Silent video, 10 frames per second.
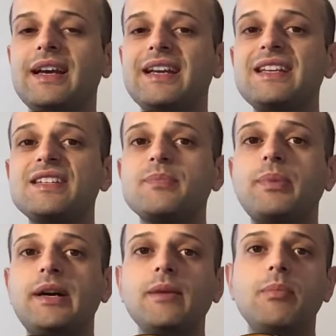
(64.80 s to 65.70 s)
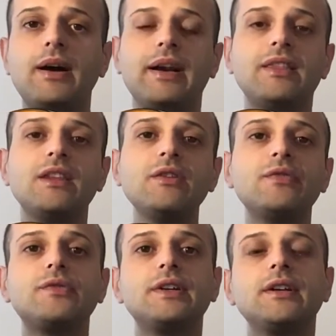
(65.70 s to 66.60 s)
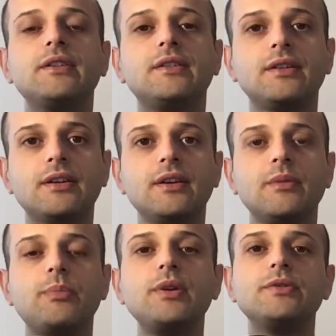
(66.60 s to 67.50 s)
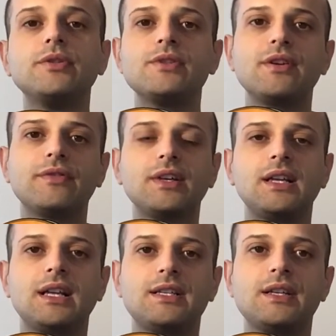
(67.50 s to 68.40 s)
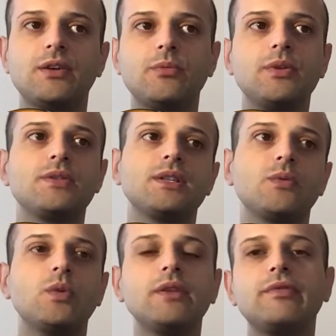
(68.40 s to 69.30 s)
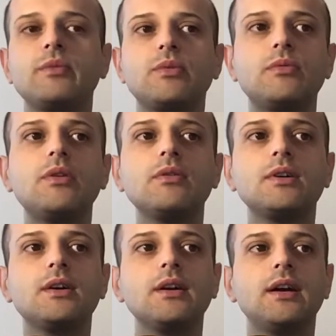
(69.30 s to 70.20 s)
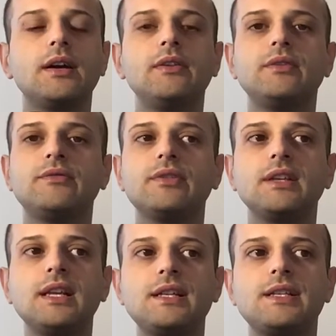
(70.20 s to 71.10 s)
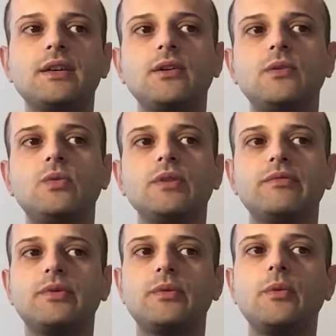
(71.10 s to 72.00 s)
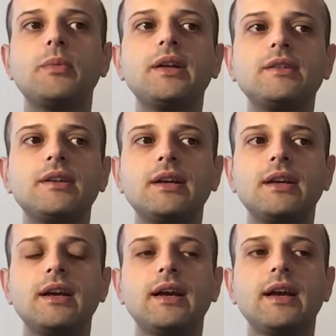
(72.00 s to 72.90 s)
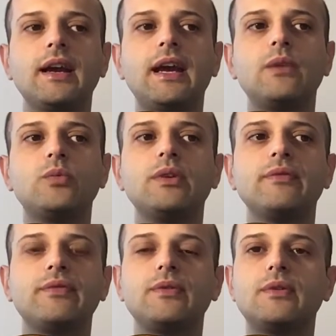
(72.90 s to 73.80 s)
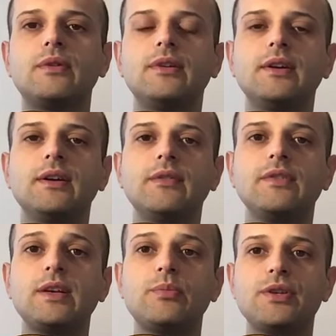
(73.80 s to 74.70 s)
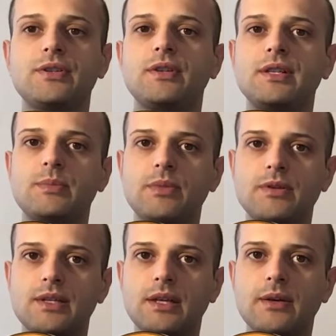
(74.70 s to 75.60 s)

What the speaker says: inspired by different periods of the classical music. One for Baroque, another for classical, one for Romantic, and one for the impressionist music.